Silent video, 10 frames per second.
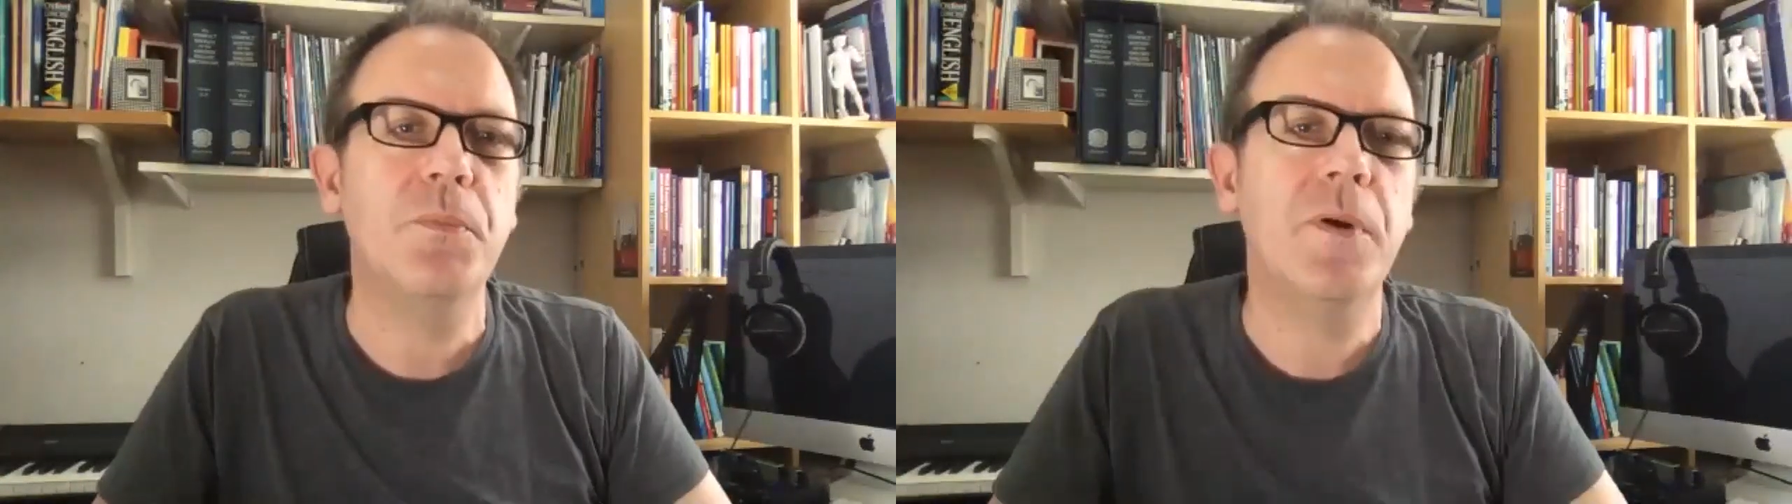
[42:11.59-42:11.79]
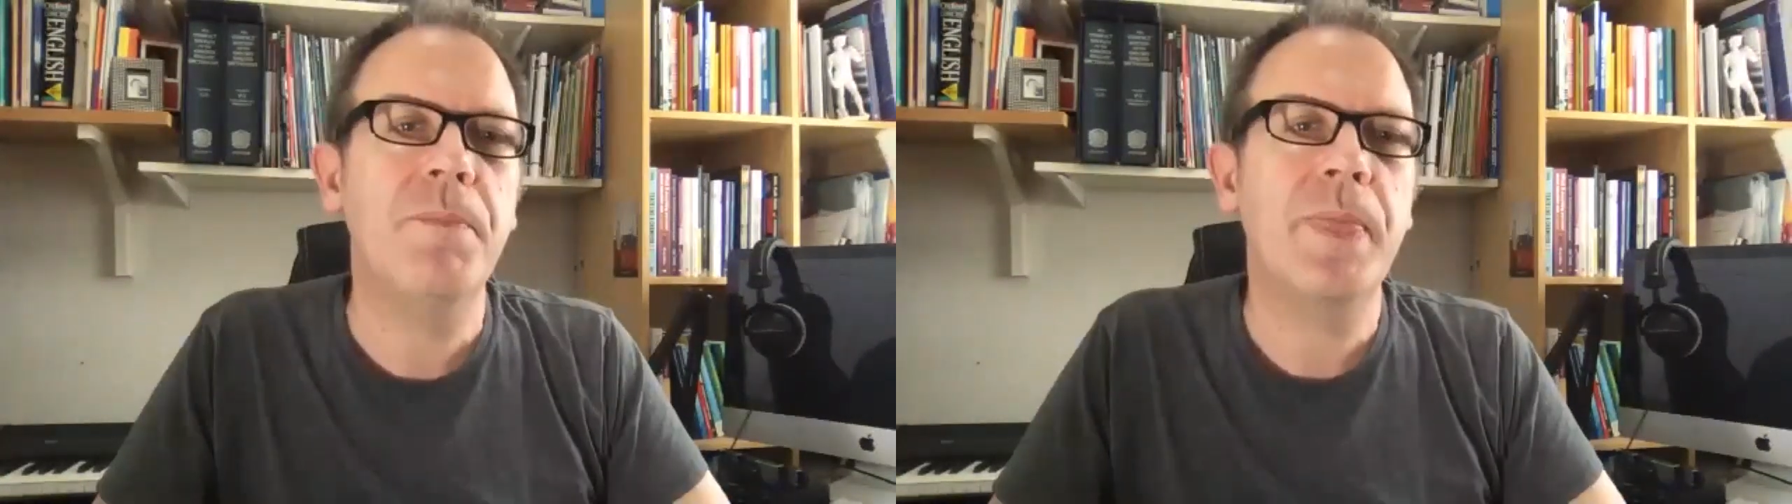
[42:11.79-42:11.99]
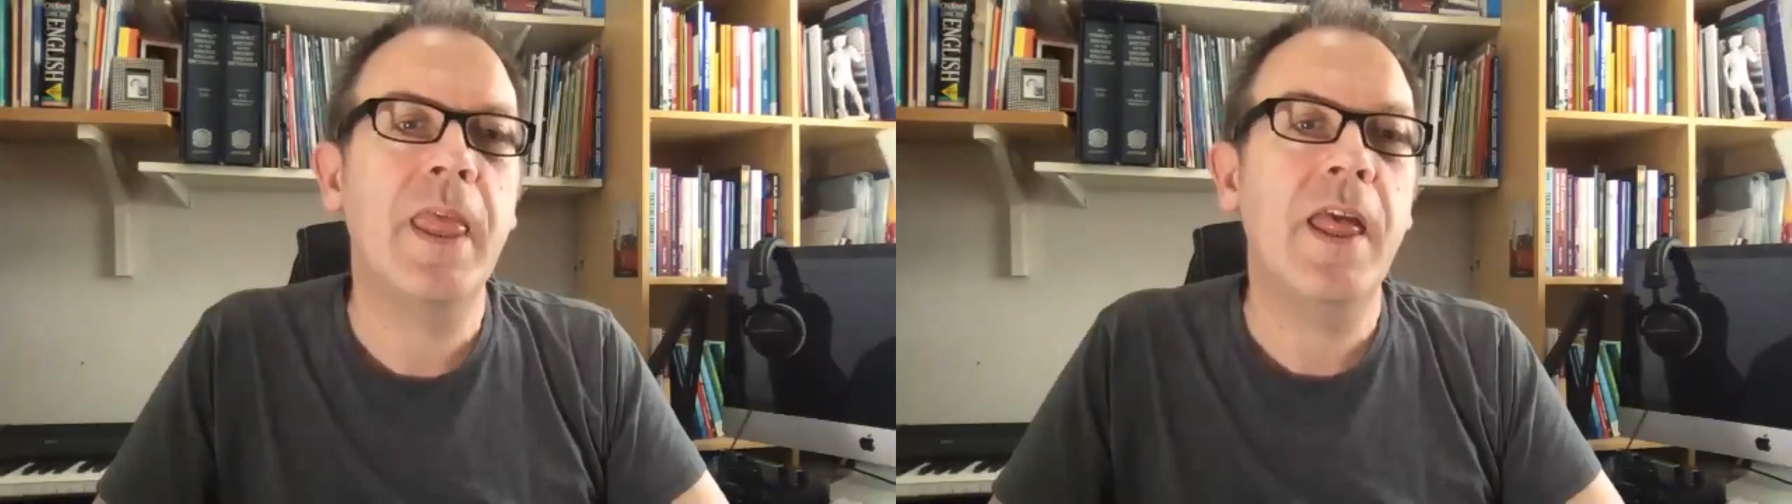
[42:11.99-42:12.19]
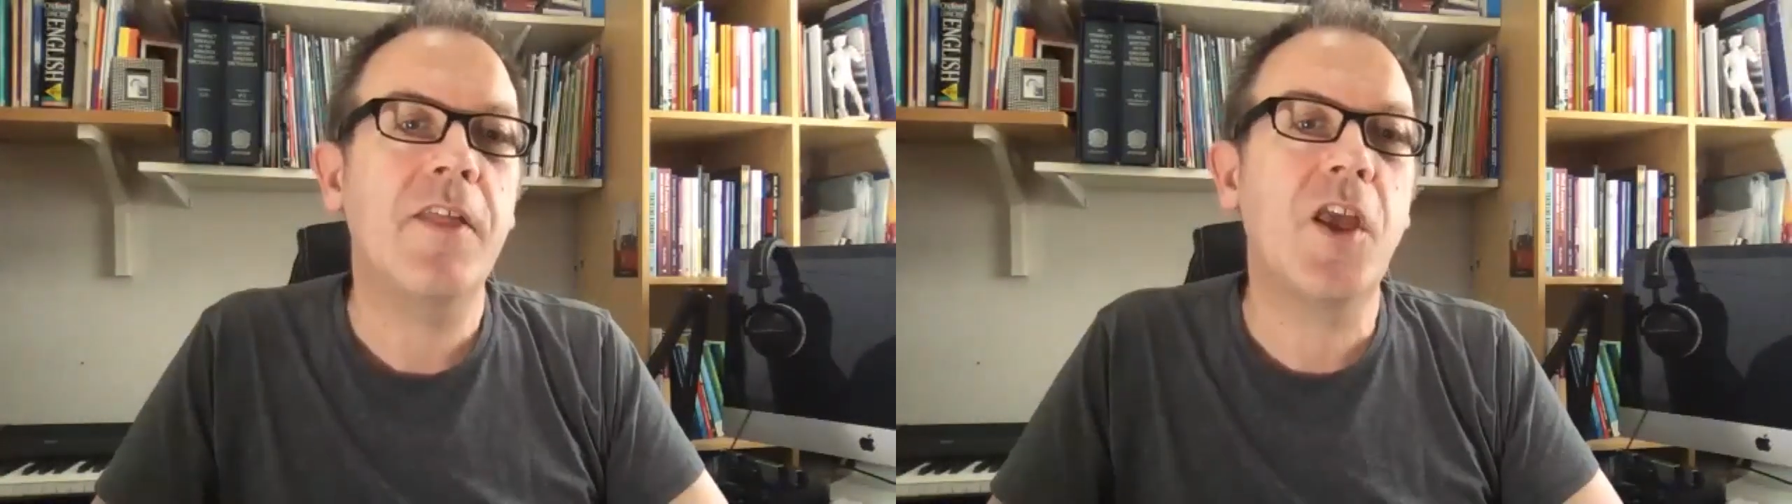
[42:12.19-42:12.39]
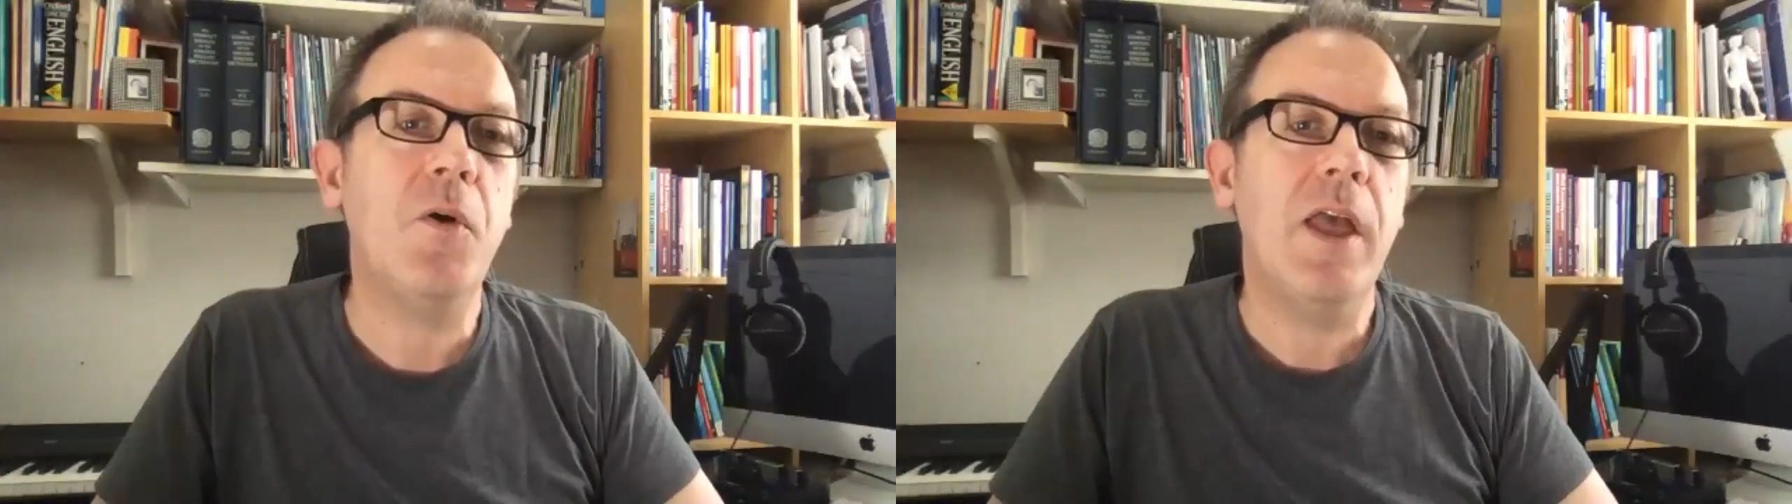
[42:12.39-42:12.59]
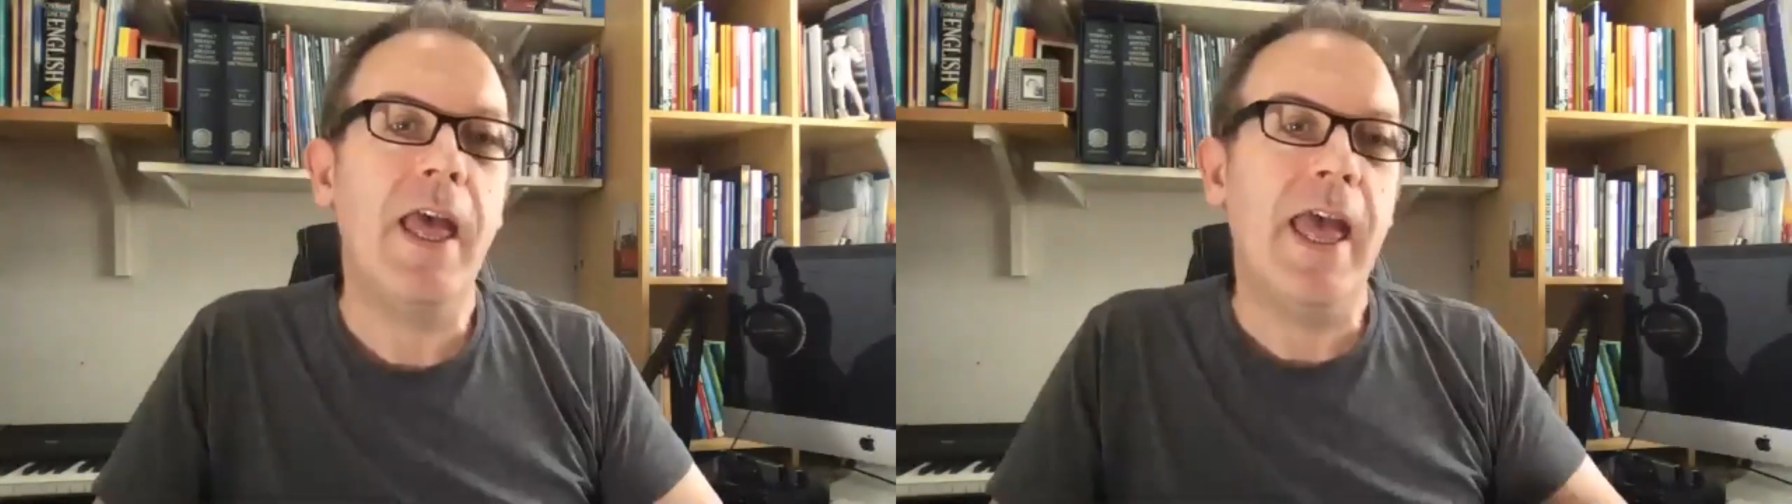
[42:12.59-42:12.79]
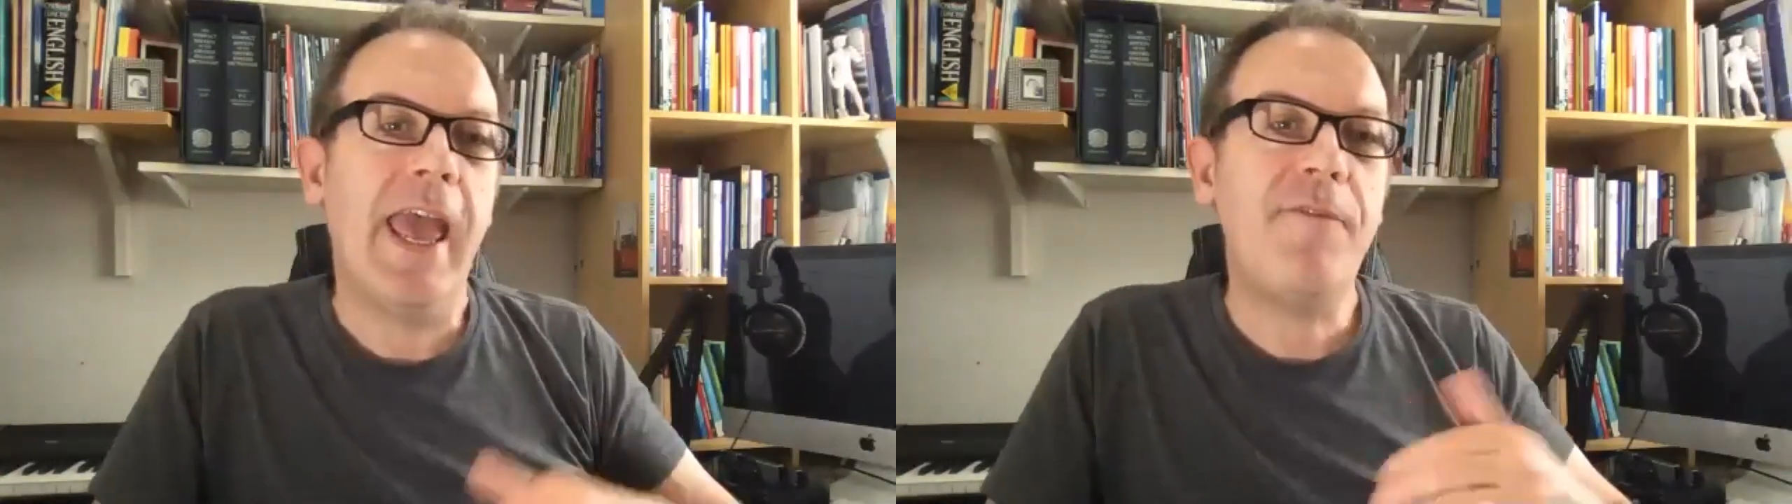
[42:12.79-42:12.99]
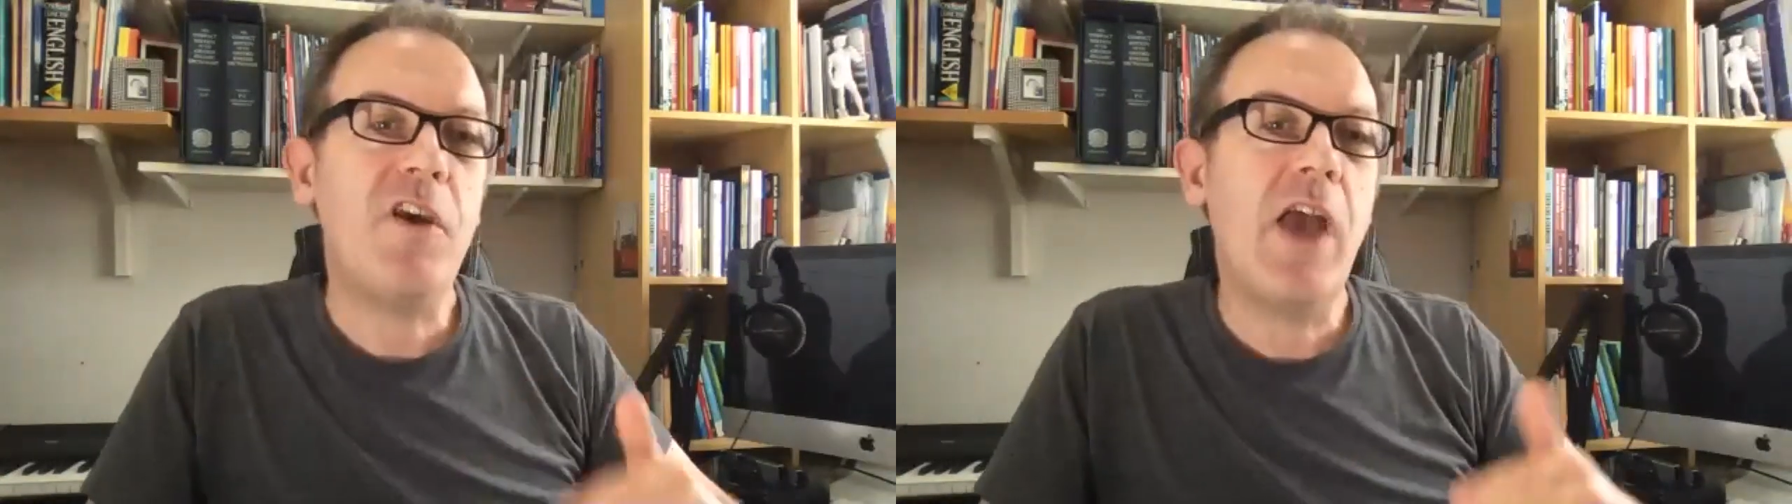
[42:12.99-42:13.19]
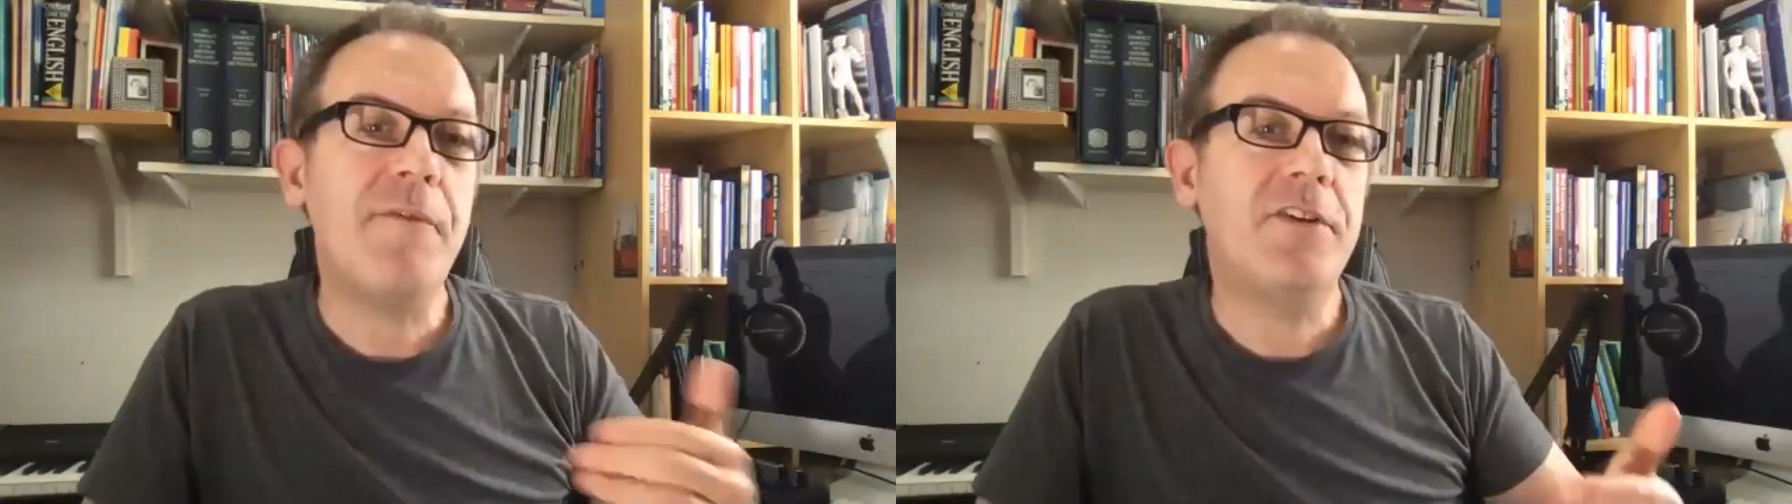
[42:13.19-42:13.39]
But so if you have